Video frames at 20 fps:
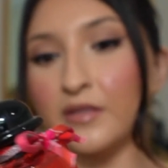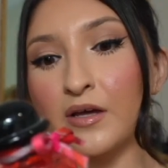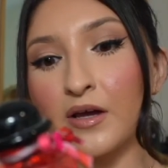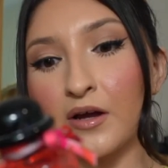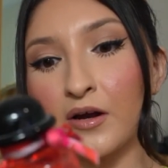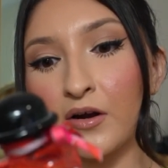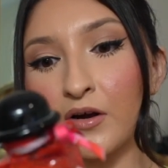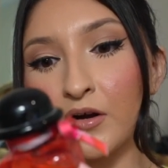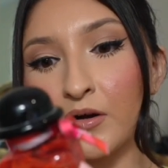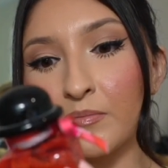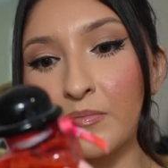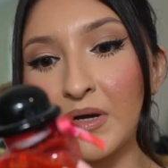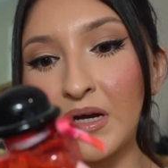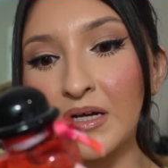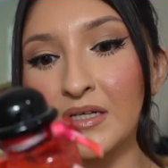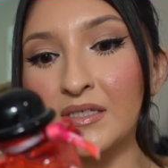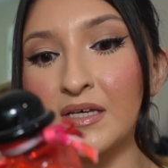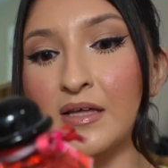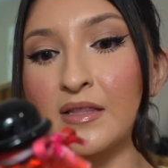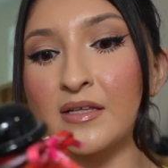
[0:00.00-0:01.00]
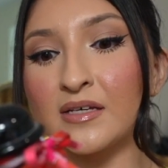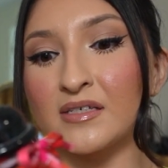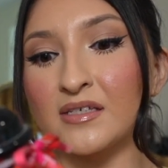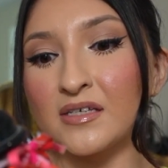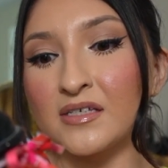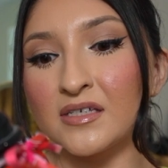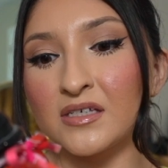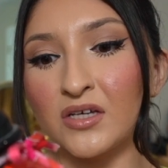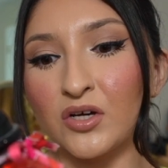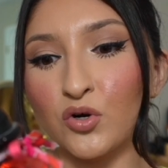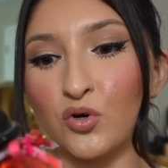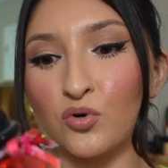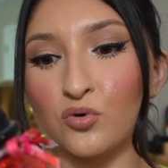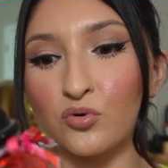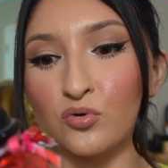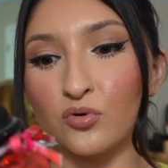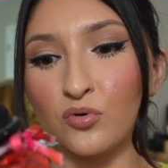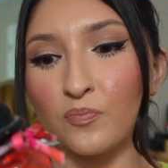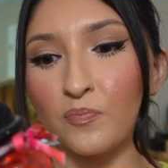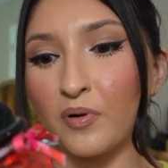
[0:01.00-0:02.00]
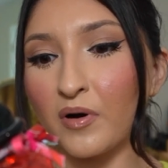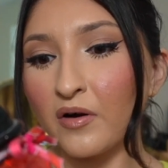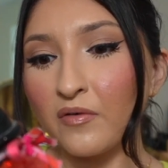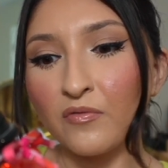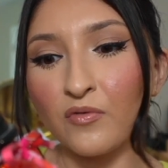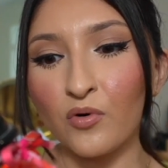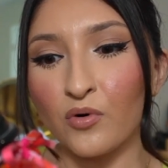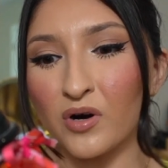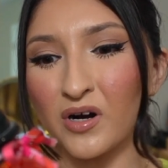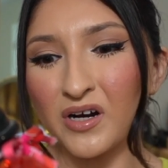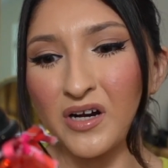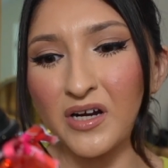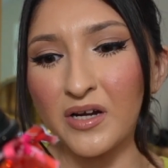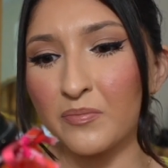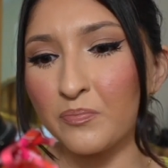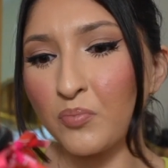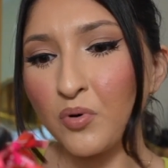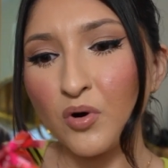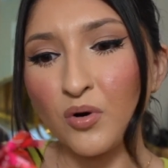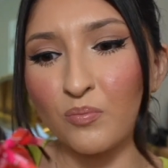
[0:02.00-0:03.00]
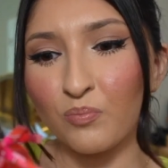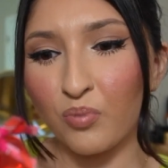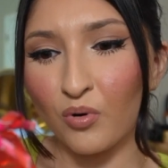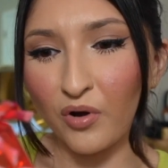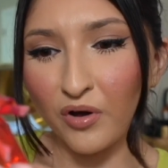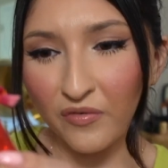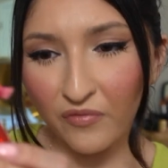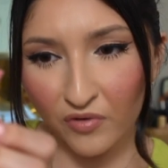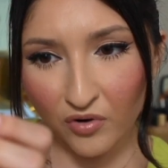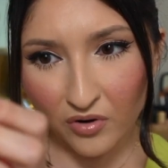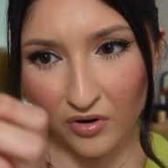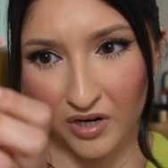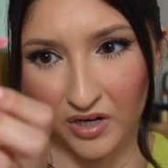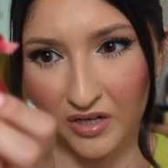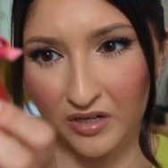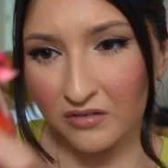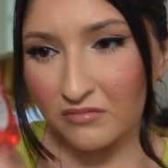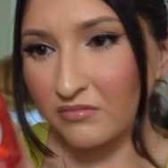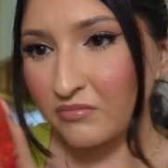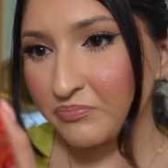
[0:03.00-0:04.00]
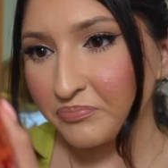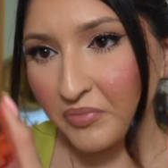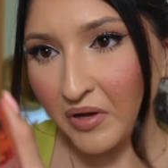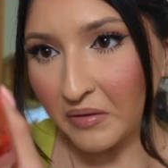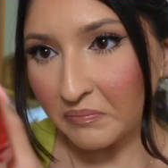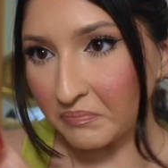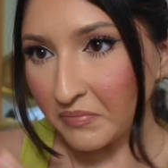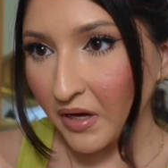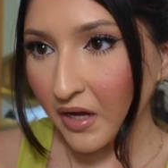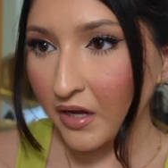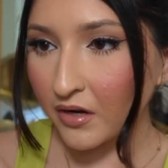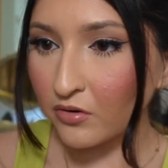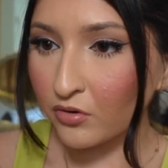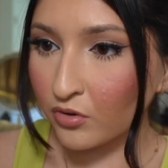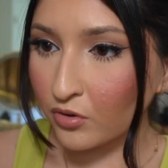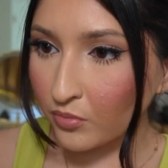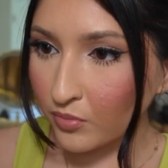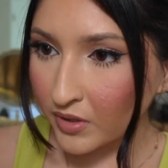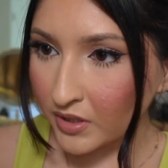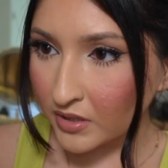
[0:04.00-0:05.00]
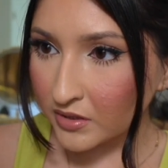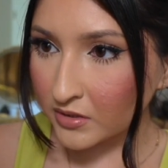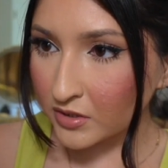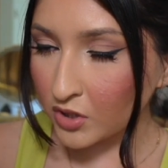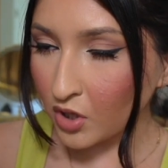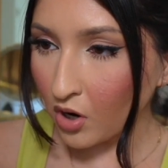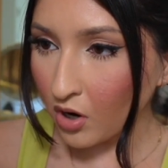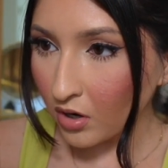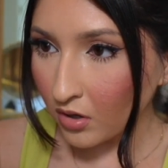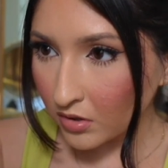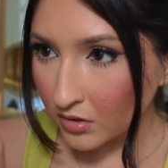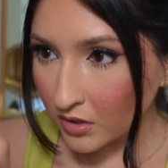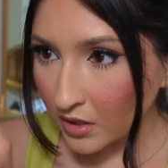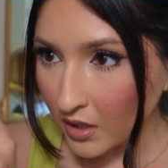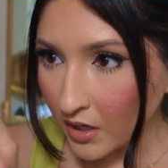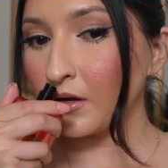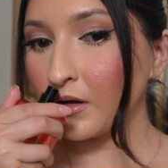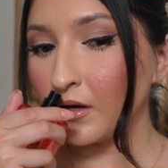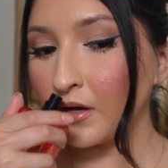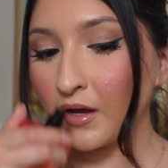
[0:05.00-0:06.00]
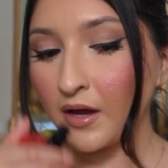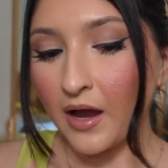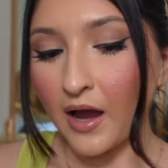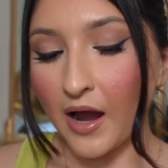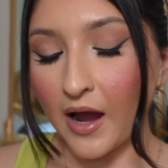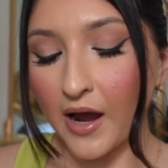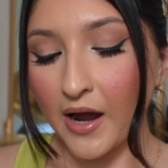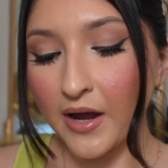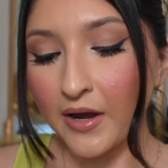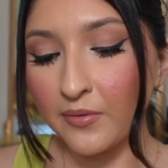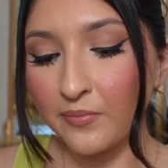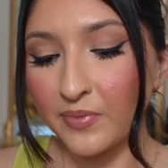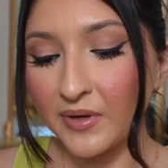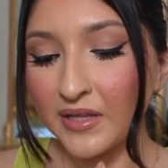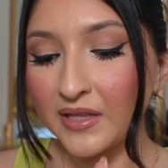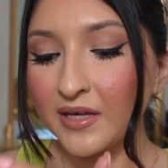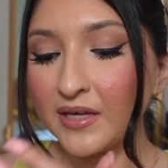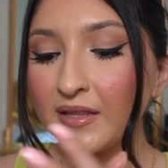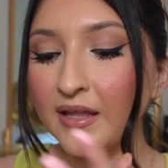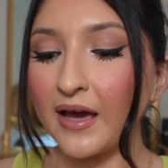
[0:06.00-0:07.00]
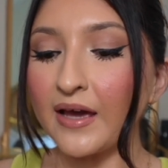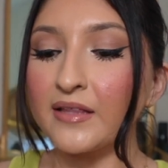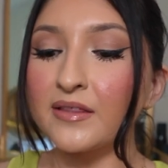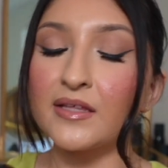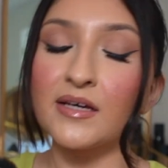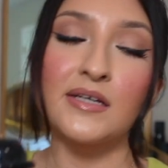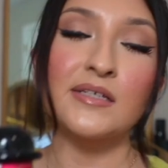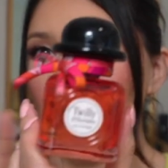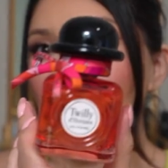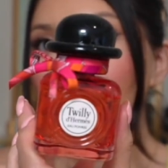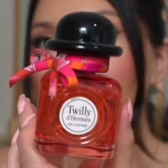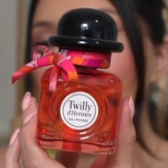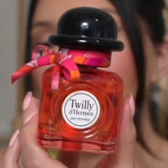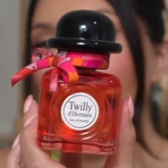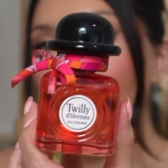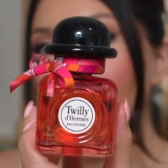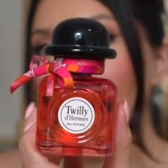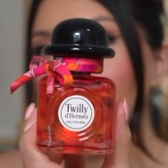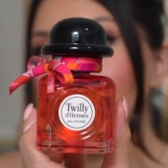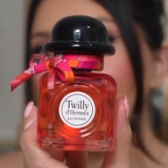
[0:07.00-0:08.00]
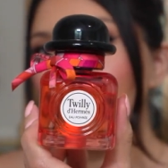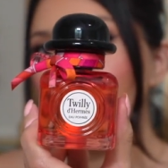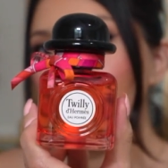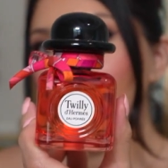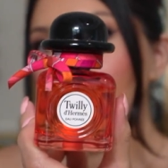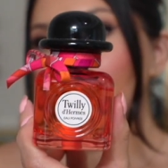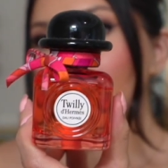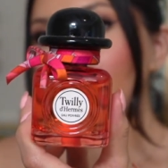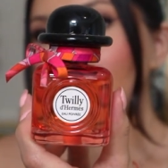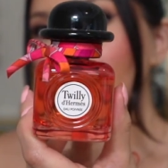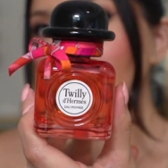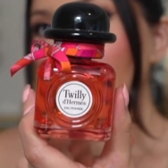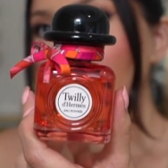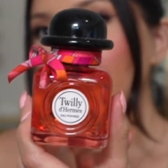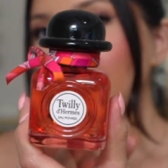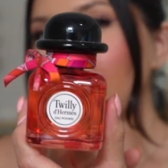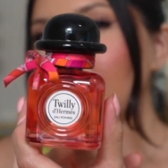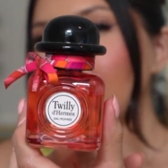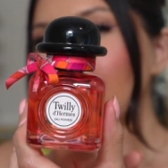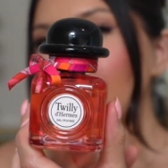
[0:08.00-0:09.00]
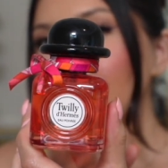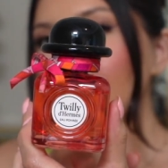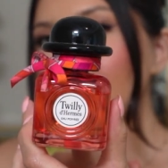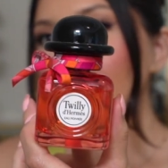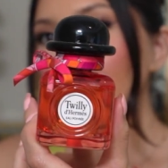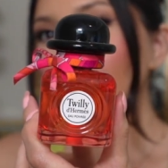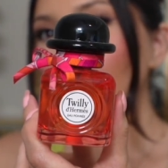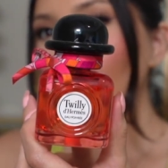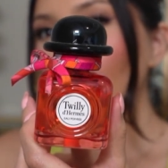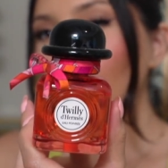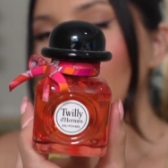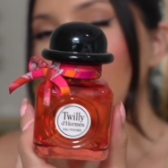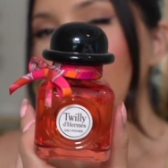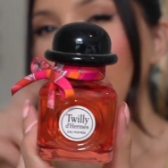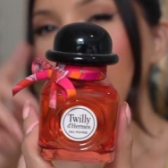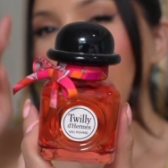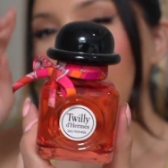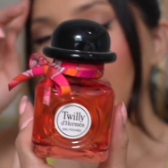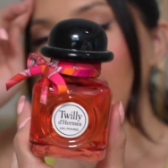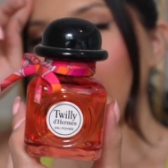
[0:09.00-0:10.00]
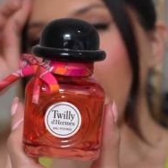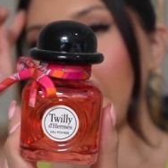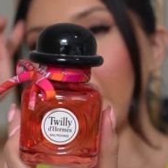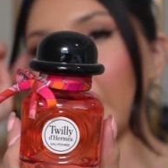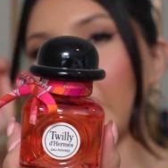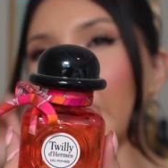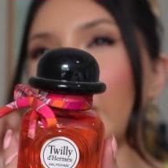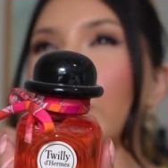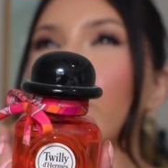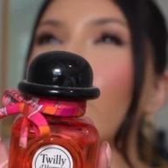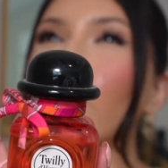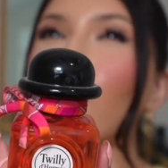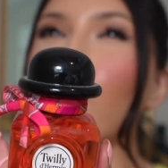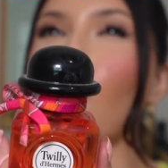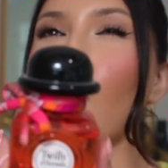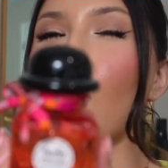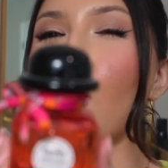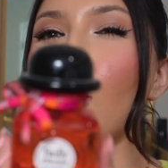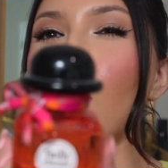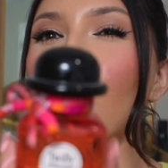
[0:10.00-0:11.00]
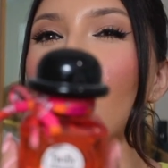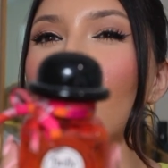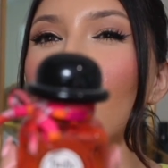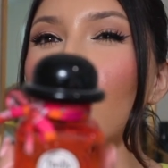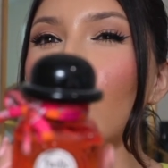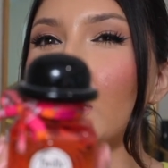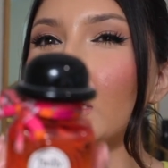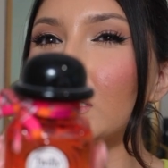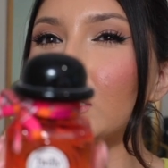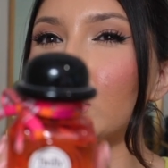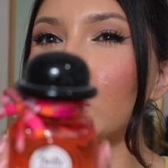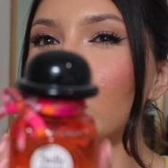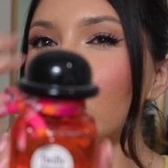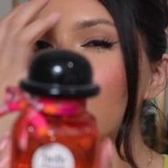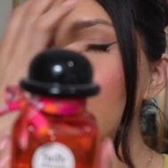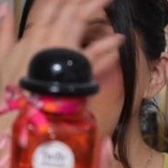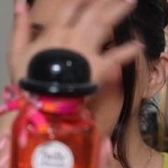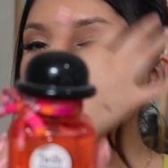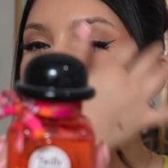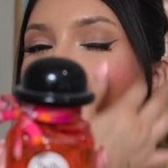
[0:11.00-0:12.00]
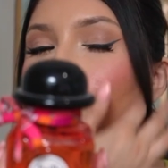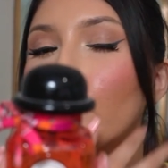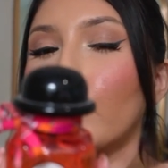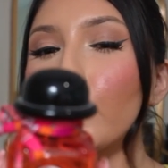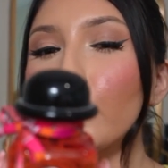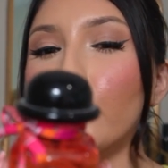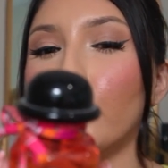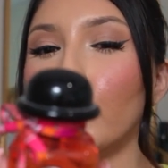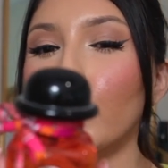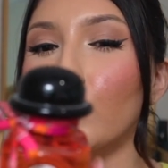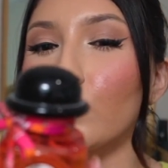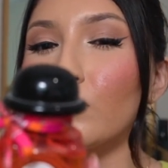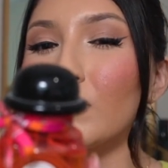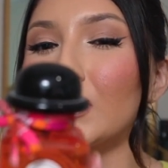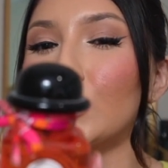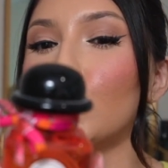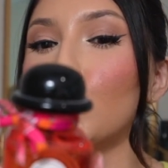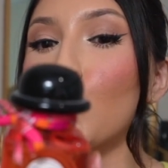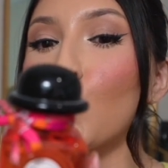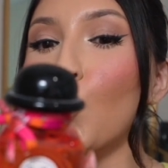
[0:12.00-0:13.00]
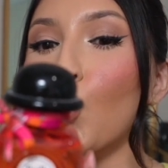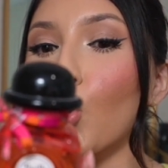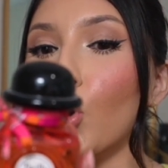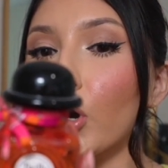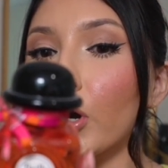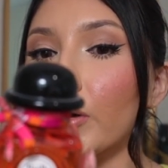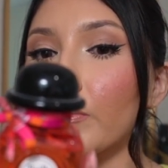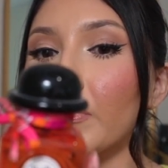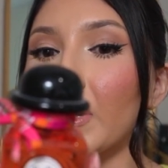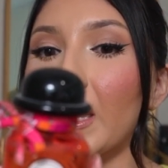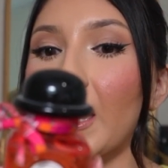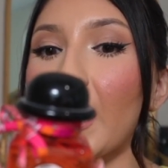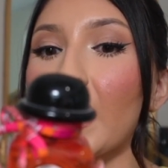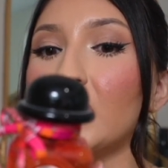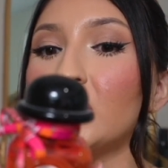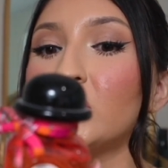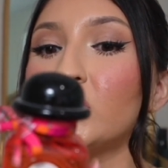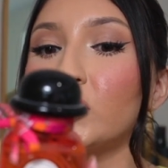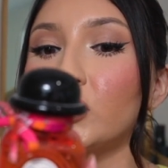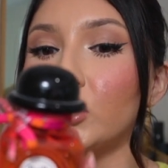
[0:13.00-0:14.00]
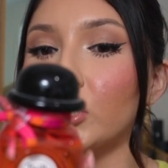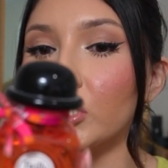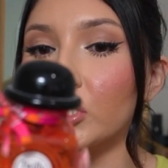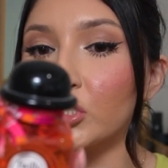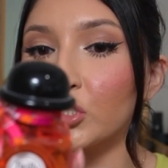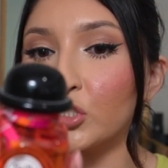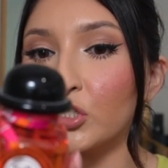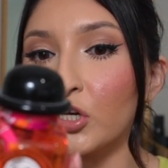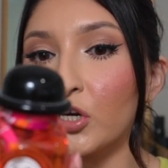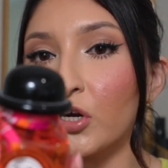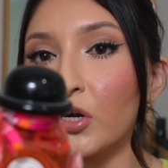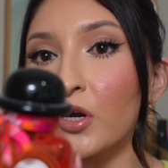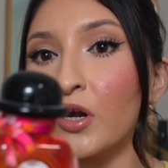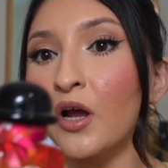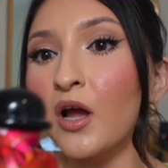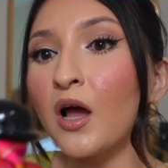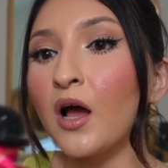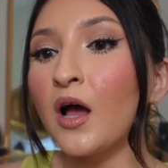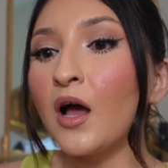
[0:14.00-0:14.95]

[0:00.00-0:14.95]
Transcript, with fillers: de Hermes, and this is U Pavore, Poivore, I don't know what it's called. I really like this. It has ginger. I think this is more like a fall, winter type of perfume. It's warm, it has ginger.